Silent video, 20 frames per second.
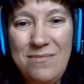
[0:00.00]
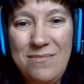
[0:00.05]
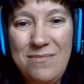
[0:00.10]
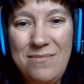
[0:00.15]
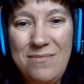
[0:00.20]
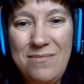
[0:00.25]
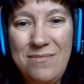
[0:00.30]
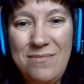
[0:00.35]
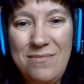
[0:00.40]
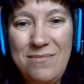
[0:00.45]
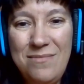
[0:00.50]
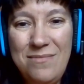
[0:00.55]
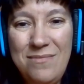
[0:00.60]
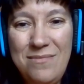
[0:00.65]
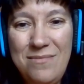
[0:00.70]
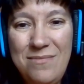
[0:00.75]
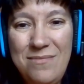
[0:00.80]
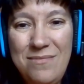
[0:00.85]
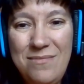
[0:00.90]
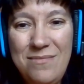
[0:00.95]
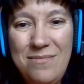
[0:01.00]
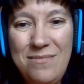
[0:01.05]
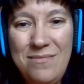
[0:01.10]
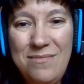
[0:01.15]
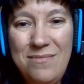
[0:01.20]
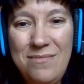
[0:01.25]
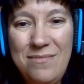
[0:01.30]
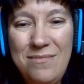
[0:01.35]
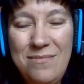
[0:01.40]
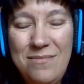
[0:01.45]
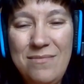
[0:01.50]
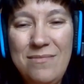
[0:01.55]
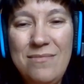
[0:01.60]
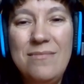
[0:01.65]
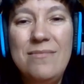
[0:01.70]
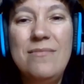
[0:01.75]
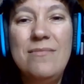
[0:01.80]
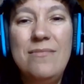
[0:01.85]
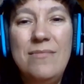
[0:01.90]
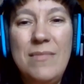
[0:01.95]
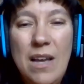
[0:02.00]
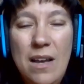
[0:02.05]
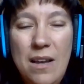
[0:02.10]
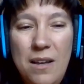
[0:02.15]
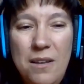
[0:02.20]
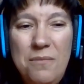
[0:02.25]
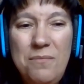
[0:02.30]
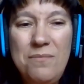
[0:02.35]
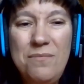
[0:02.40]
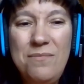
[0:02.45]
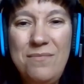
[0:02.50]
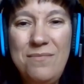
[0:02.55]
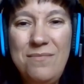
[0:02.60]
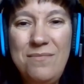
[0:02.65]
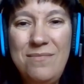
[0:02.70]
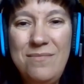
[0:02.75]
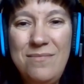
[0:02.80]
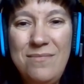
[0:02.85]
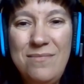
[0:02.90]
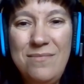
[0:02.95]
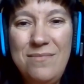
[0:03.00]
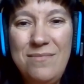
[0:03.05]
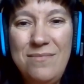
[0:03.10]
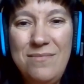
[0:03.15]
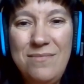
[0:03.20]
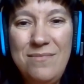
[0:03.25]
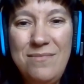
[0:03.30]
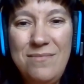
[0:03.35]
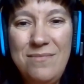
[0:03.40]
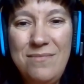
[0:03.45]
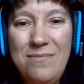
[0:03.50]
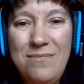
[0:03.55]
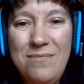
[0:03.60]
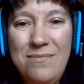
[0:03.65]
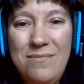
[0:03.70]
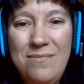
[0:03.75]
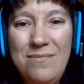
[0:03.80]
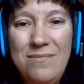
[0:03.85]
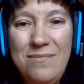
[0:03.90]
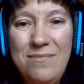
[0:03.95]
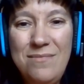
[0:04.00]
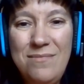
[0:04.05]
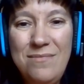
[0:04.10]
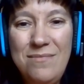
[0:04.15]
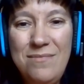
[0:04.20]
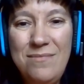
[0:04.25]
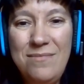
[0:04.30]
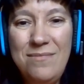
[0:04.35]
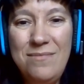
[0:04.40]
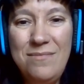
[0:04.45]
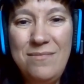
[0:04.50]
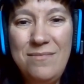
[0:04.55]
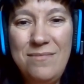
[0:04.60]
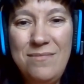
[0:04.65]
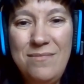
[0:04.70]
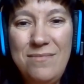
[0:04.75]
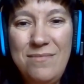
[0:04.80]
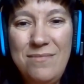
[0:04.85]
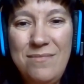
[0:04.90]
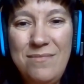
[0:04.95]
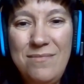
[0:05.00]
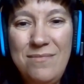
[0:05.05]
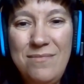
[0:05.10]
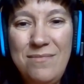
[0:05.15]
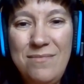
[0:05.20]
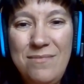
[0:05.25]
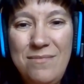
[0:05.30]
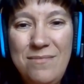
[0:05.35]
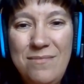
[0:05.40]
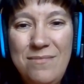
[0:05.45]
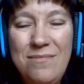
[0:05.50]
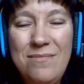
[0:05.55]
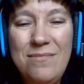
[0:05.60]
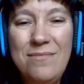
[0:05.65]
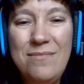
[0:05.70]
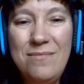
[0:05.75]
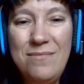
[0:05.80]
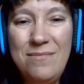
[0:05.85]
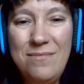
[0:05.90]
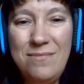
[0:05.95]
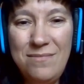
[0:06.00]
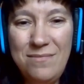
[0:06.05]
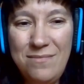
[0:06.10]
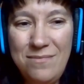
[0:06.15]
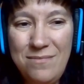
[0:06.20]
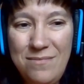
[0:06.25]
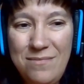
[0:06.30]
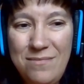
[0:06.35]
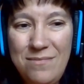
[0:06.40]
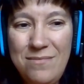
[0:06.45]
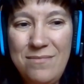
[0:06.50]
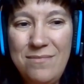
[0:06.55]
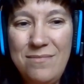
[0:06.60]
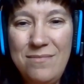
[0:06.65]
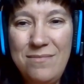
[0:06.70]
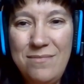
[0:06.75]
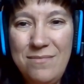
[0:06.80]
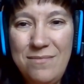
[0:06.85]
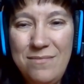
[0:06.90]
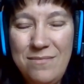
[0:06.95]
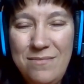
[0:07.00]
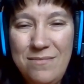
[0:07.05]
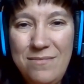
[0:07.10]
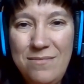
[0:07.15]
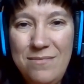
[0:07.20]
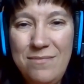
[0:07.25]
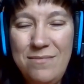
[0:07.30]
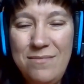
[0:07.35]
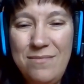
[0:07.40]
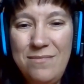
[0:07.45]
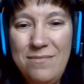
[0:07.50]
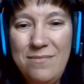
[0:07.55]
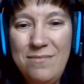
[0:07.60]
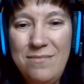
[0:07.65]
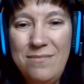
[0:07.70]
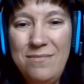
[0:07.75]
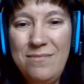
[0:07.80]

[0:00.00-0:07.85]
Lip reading: [no speech]